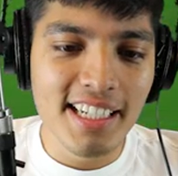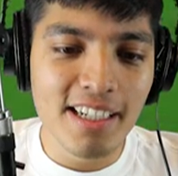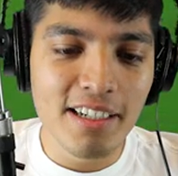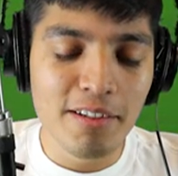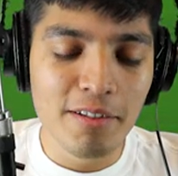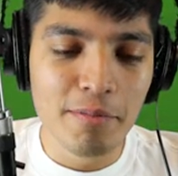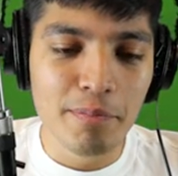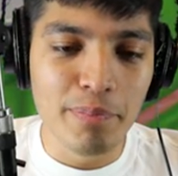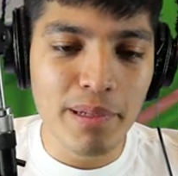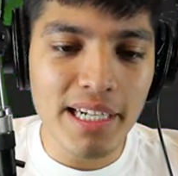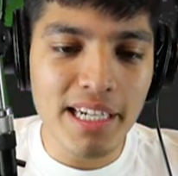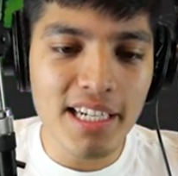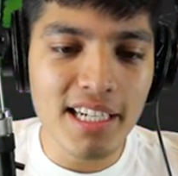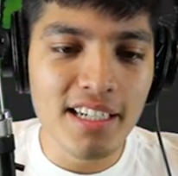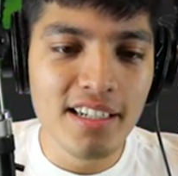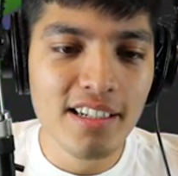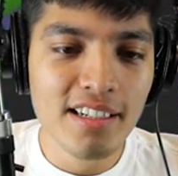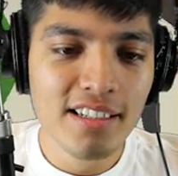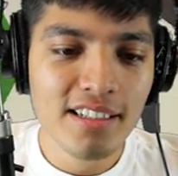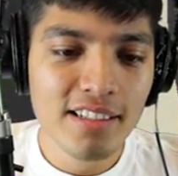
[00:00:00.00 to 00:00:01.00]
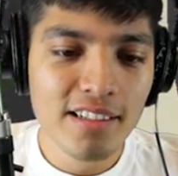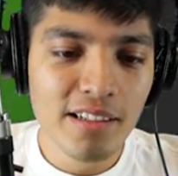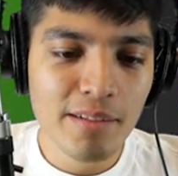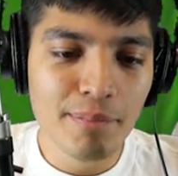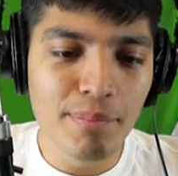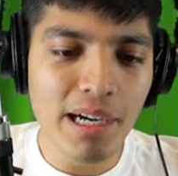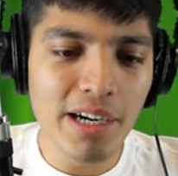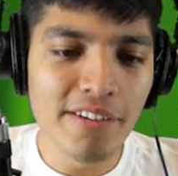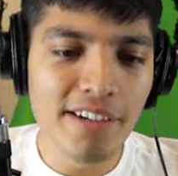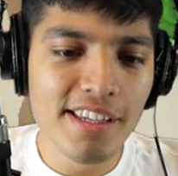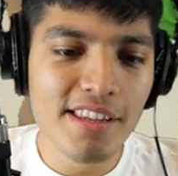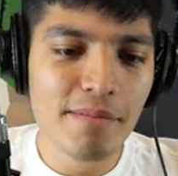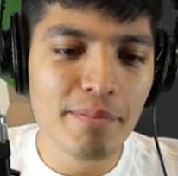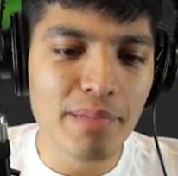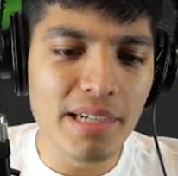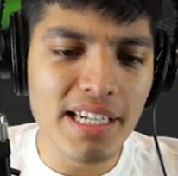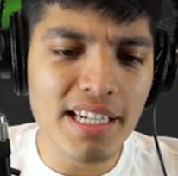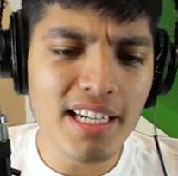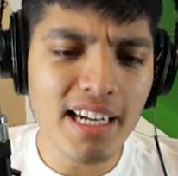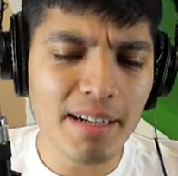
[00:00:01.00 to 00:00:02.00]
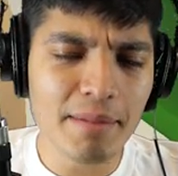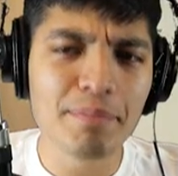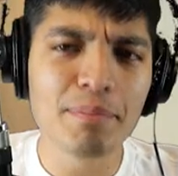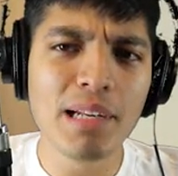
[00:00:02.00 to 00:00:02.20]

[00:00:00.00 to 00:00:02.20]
here? B, bury the B, I